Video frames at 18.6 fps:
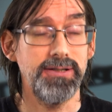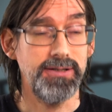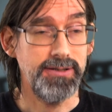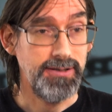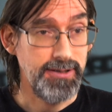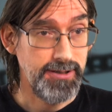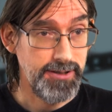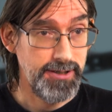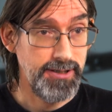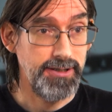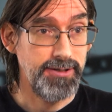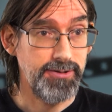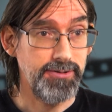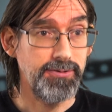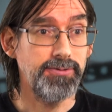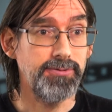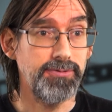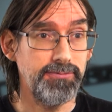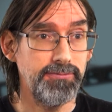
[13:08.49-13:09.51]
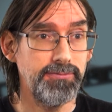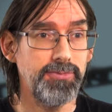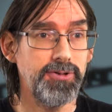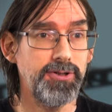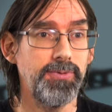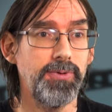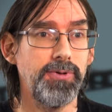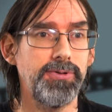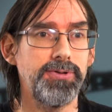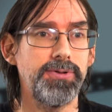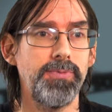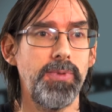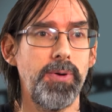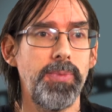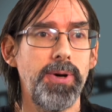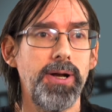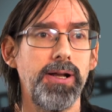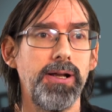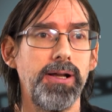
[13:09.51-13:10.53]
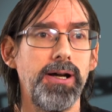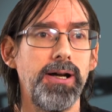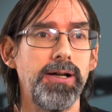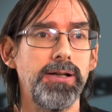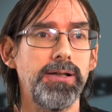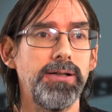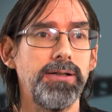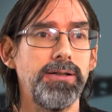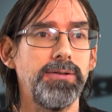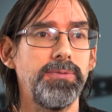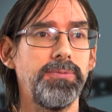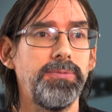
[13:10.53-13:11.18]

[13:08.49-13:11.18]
I actually saw some of those in my back garden